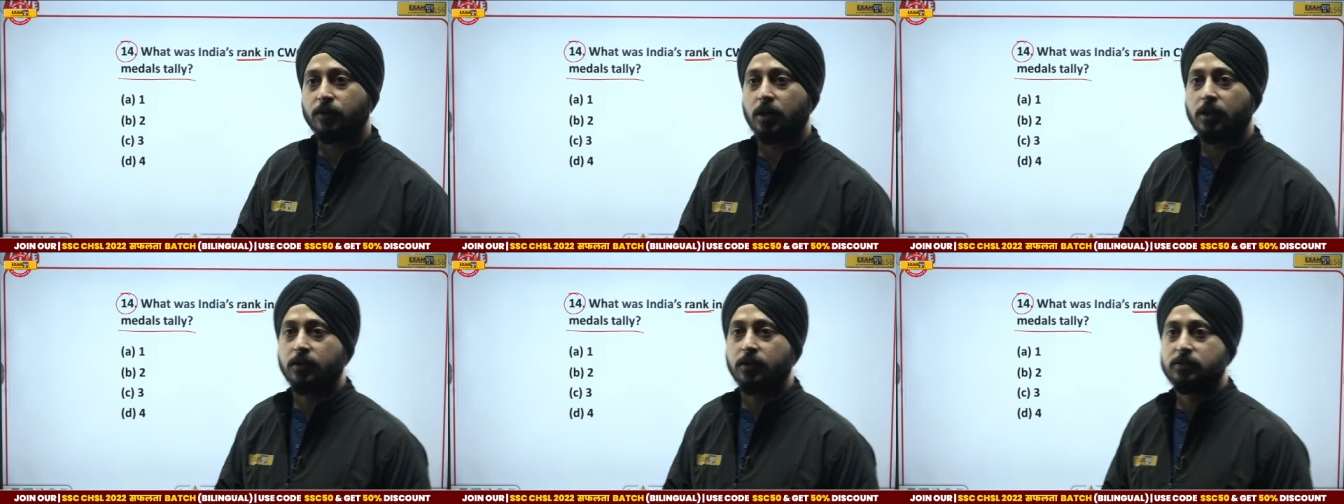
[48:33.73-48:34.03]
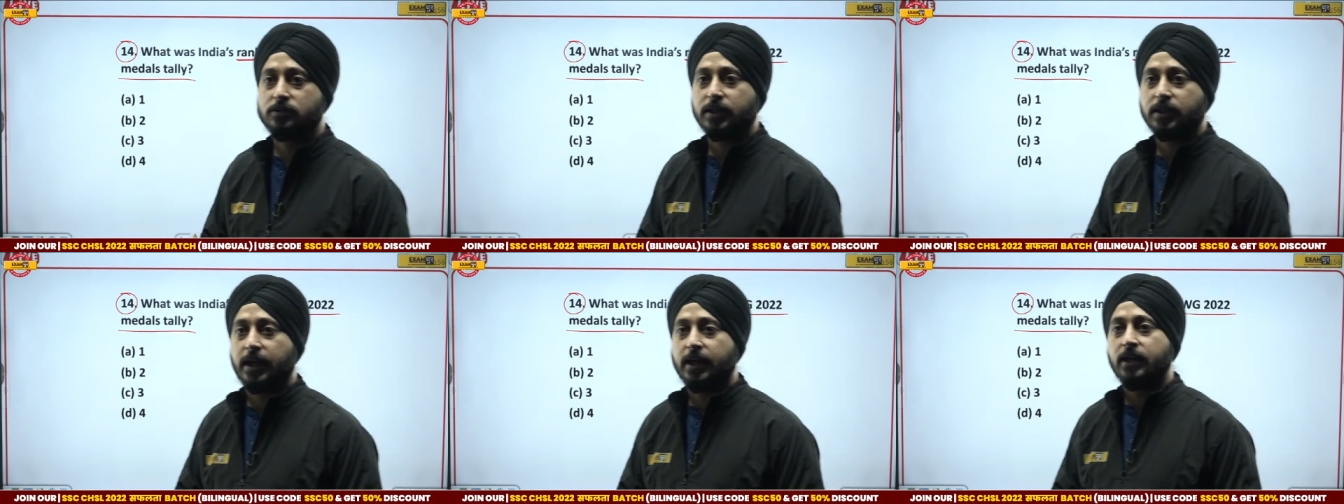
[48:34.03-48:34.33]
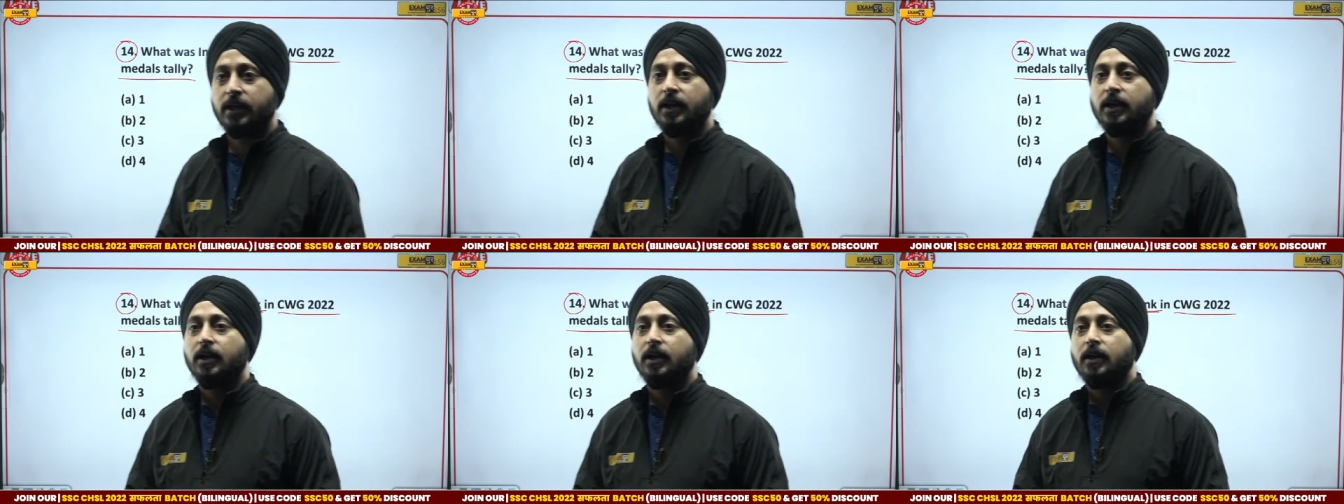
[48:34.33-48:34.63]
uh,
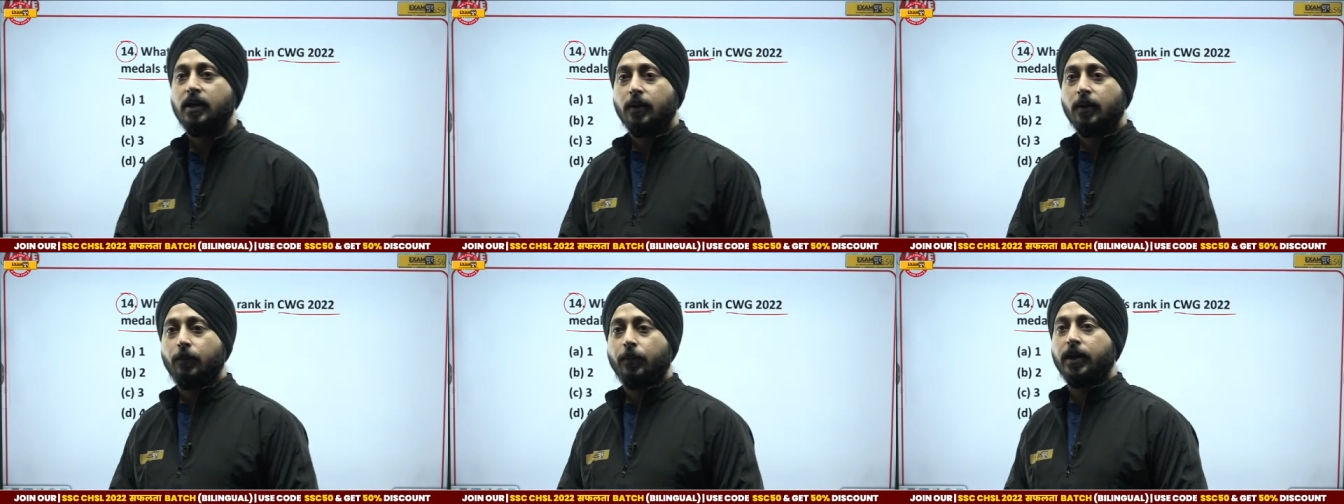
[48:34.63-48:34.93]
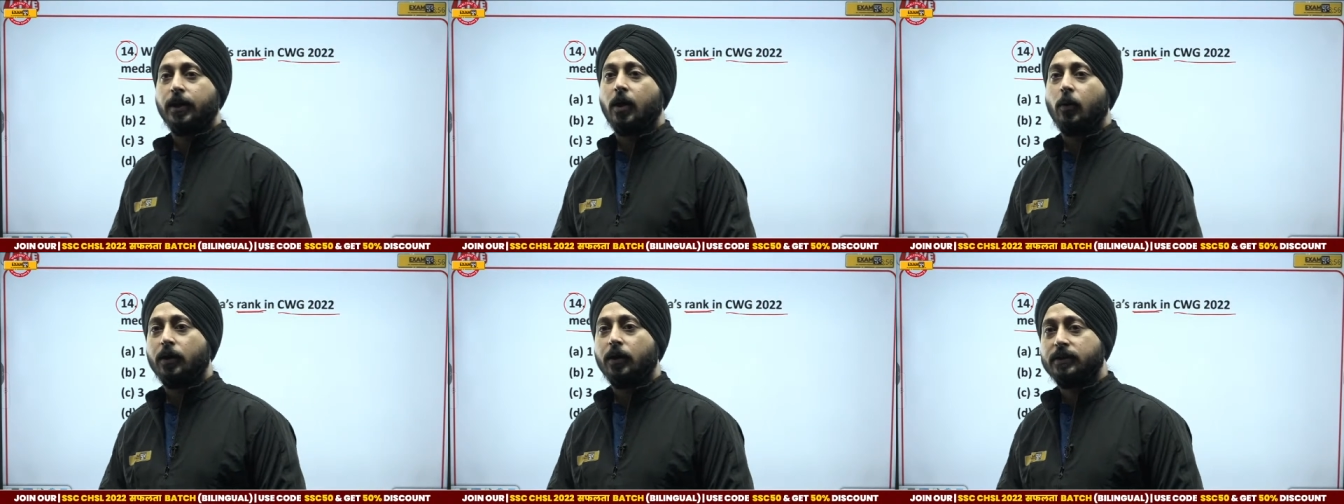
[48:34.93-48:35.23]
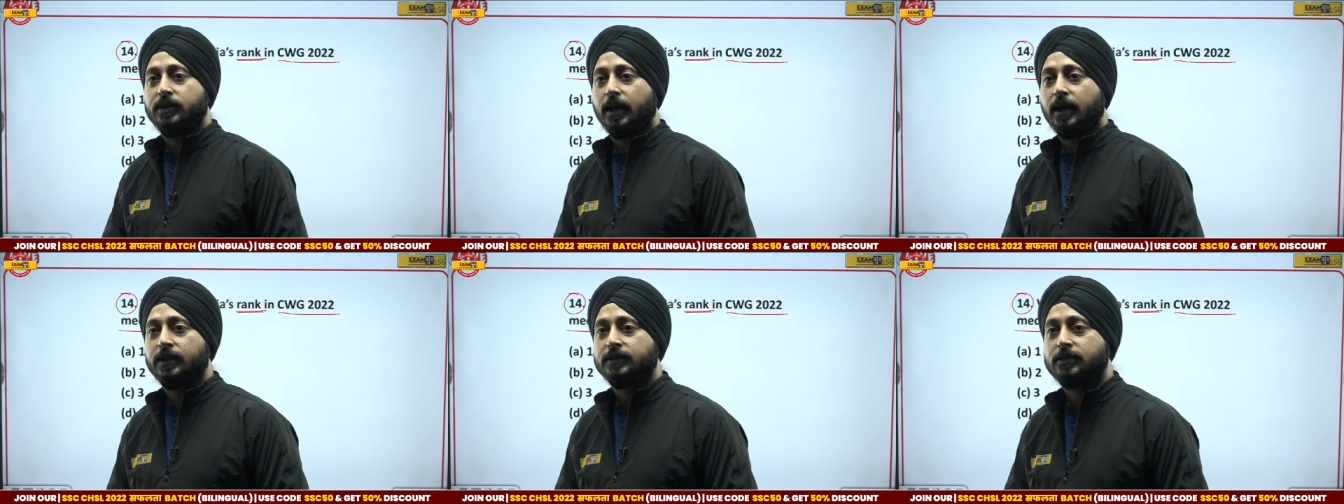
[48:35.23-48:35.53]
sai Priya, what is
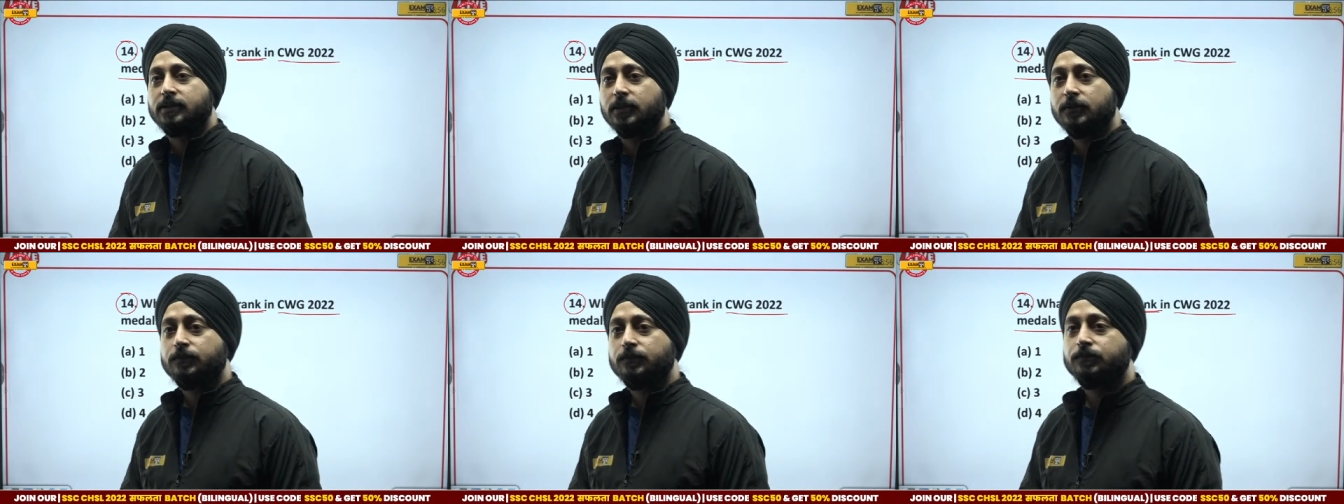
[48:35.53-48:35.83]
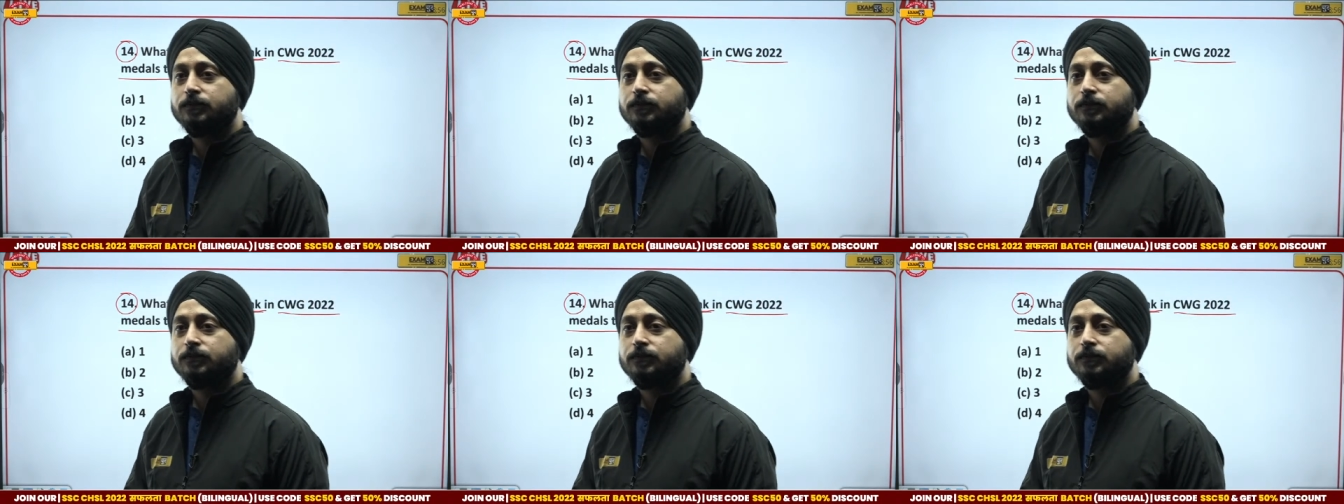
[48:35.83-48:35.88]
the answer?